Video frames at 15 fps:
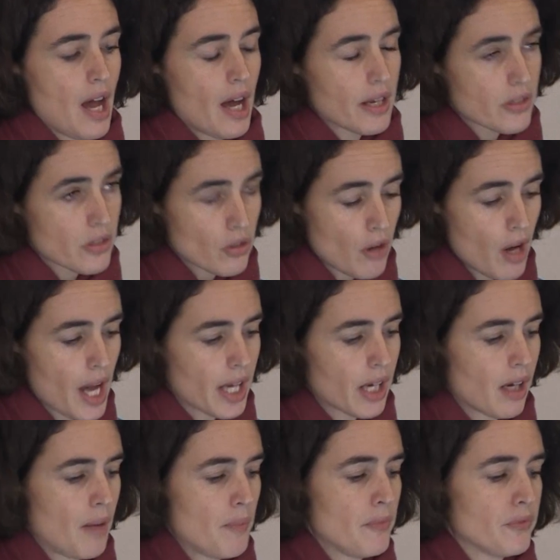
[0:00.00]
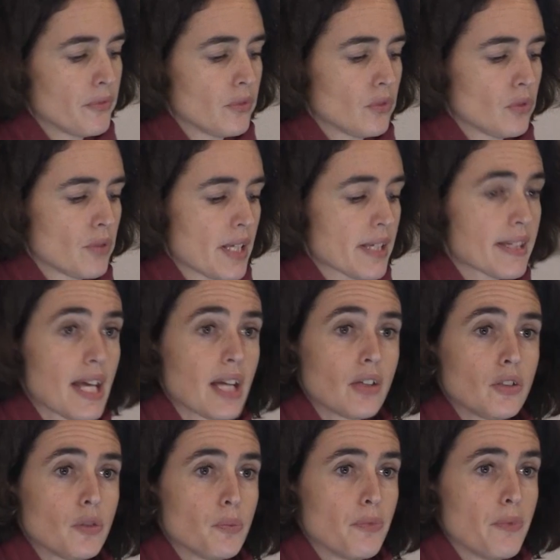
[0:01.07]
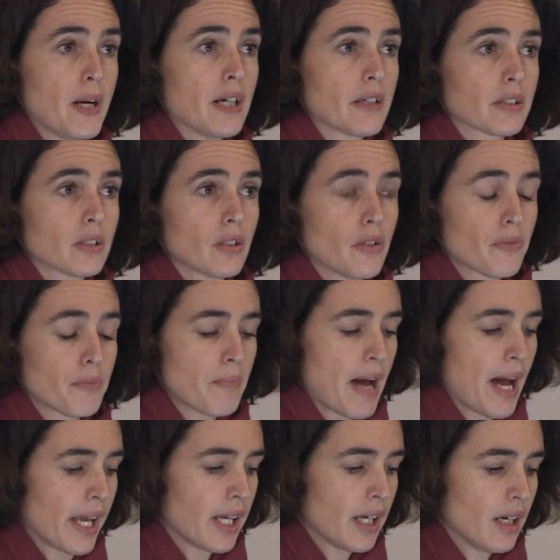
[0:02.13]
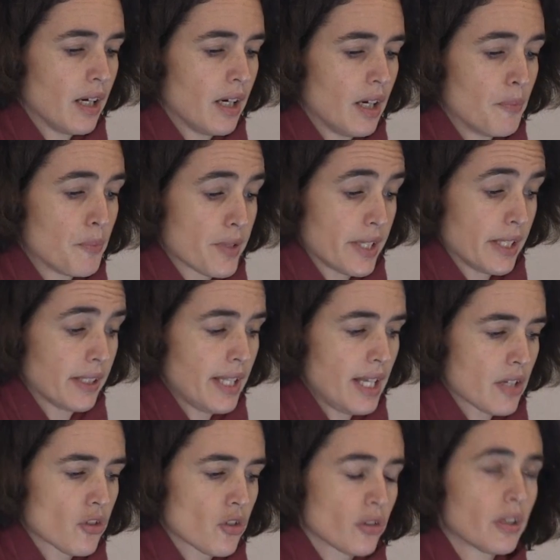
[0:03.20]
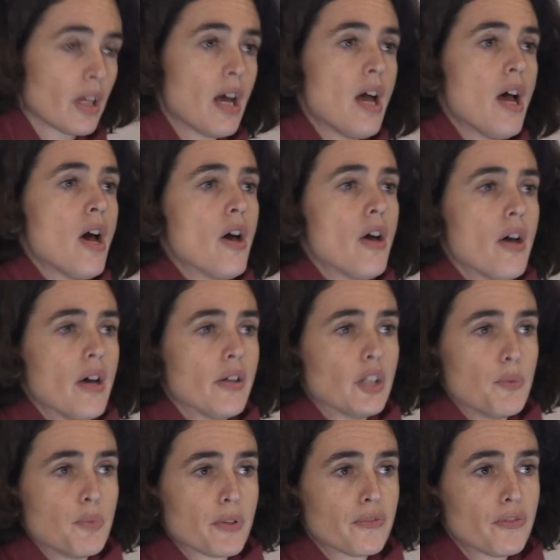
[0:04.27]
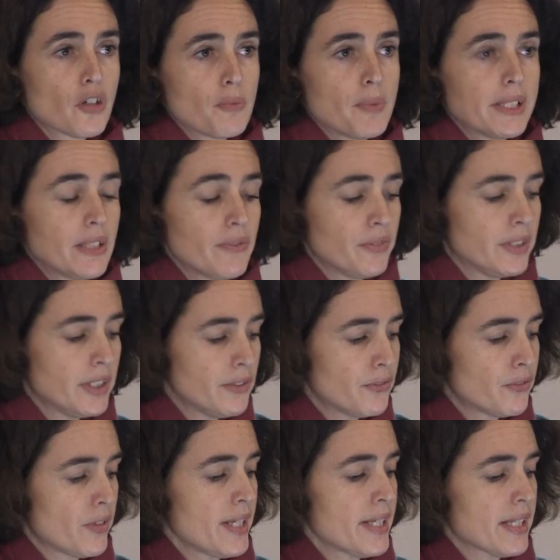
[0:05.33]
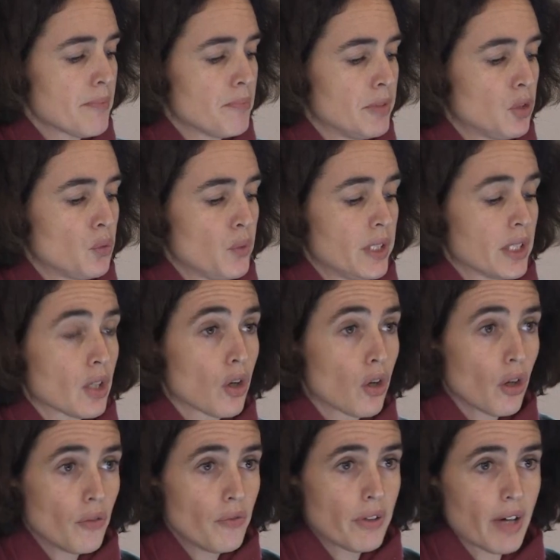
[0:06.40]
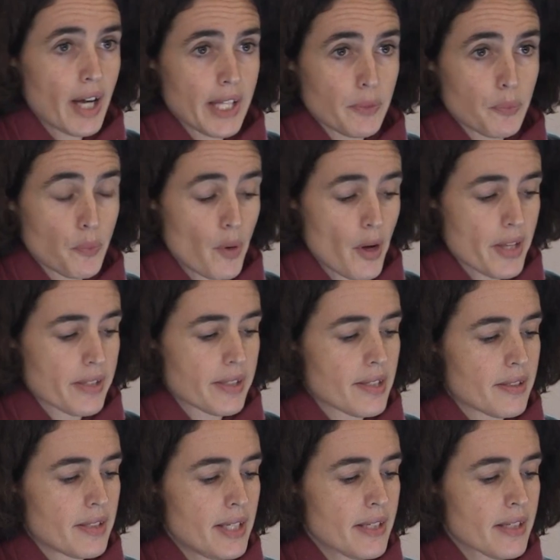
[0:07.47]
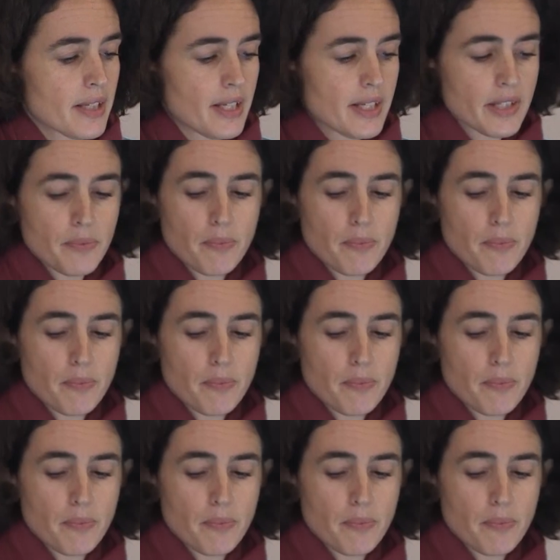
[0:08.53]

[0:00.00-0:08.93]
And so I come to the second part of my presentation. The performative difference between cover and prosthesis is